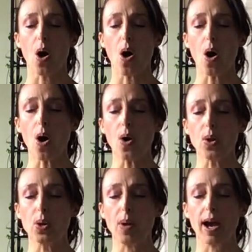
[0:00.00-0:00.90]
all
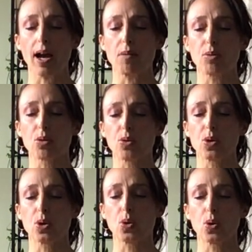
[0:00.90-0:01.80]
the way up through the
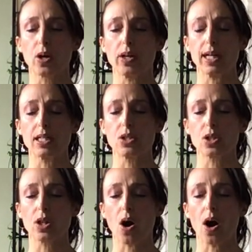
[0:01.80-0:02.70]
cord into
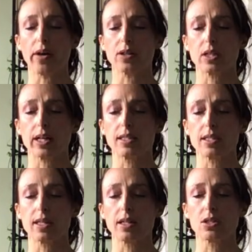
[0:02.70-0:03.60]
the heart and
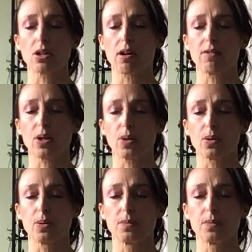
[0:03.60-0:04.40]
center of you.